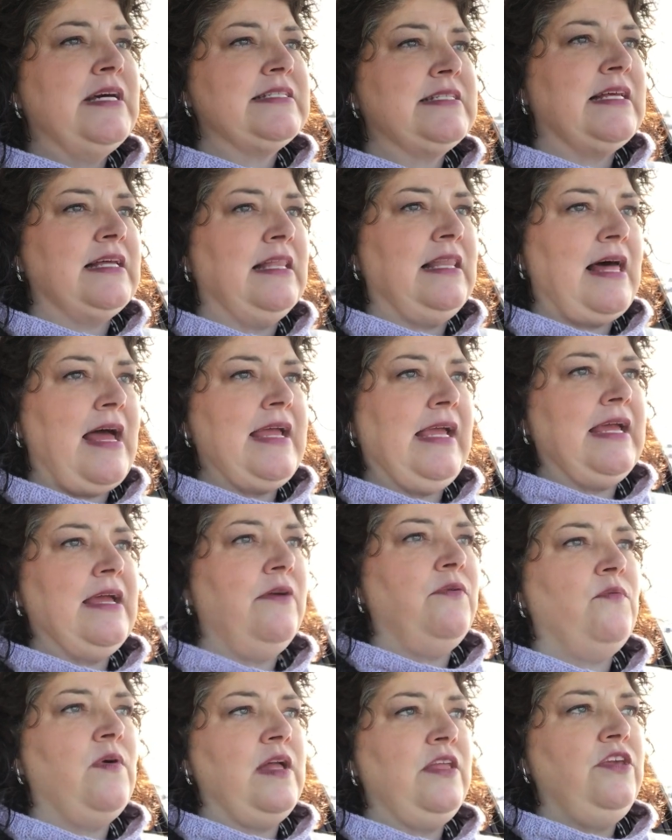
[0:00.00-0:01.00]
doesn't like
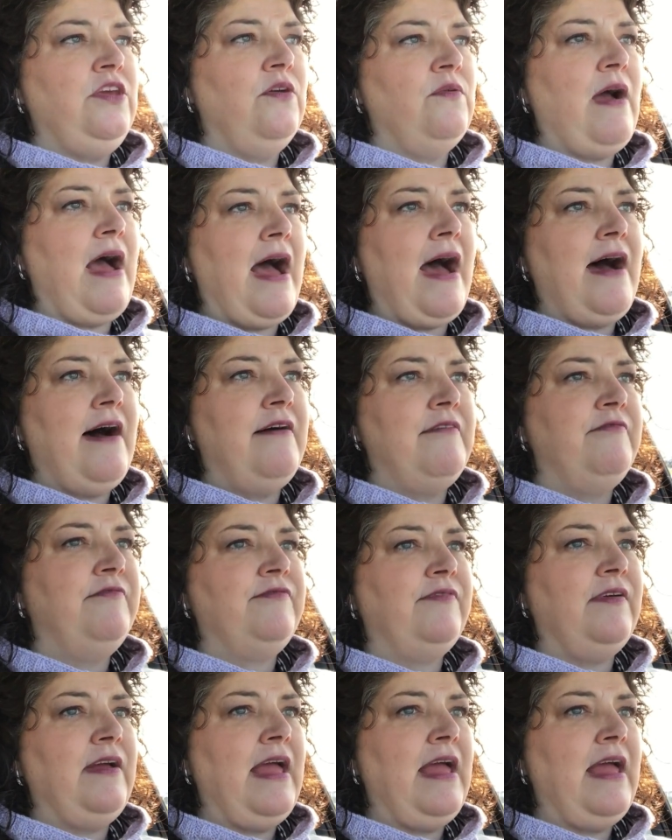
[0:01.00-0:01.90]
it when you have